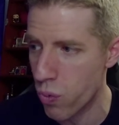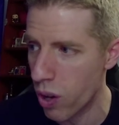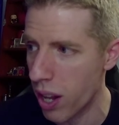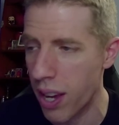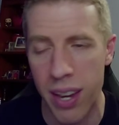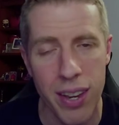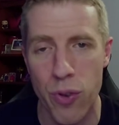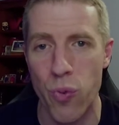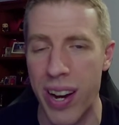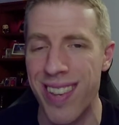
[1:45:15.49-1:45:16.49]
running?
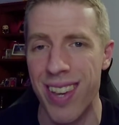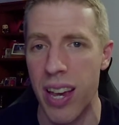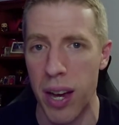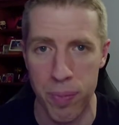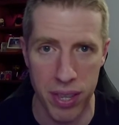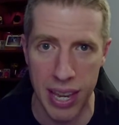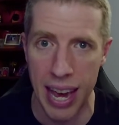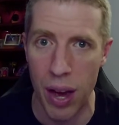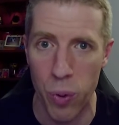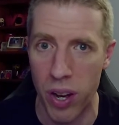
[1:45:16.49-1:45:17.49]
He's racing up to the
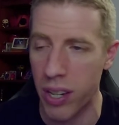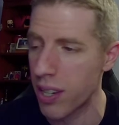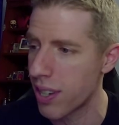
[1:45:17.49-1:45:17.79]
catwalk.